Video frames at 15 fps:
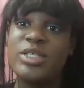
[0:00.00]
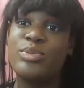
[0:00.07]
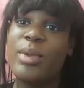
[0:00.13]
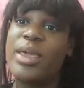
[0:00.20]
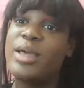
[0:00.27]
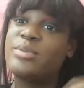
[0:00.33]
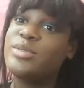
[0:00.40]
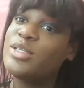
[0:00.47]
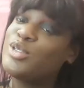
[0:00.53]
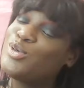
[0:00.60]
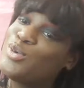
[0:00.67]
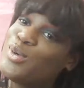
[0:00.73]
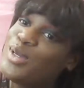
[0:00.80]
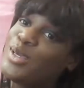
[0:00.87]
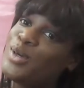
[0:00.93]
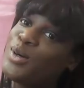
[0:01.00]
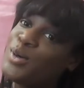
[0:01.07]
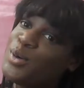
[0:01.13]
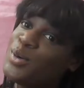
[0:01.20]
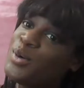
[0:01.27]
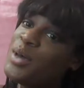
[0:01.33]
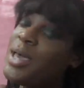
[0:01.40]
this makeup
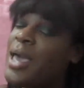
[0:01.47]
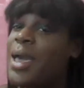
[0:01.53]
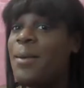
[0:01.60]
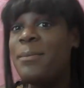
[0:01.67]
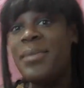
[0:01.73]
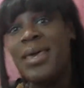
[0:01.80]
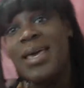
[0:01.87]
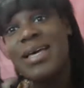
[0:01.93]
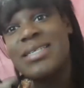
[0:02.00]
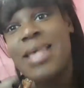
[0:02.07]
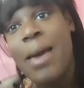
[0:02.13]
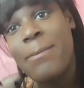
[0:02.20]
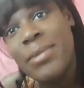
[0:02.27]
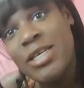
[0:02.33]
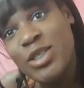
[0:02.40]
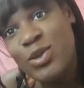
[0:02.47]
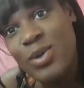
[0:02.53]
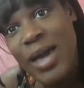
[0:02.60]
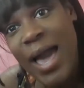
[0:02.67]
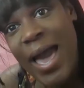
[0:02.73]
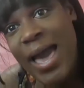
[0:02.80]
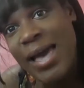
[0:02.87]
tutorial, because I miss you
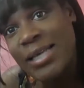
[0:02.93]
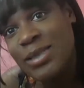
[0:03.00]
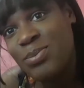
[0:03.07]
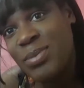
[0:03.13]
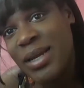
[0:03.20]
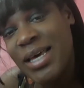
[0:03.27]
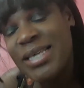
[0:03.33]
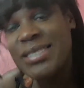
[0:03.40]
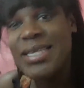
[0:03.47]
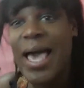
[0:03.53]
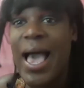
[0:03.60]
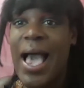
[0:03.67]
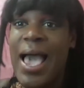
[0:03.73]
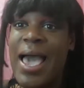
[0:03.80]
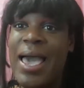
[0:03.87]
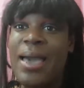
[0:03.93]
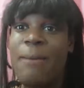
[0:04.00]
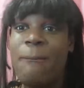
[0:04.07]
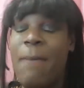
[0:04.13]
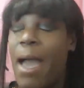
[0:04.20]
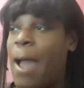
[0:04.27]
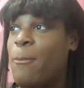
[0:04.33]
guys. Plus,
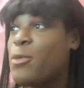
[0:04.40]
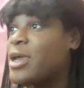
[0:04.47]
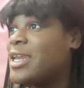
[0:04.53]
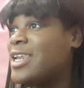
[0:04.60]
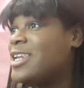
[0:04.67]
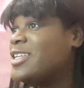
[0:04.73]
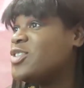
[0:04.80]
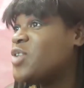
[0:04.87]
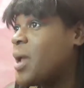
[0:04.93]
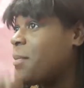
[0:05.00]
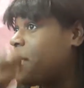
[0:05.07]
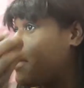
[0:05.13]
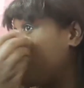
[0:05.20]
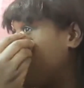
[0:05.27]
I'm ready to drop my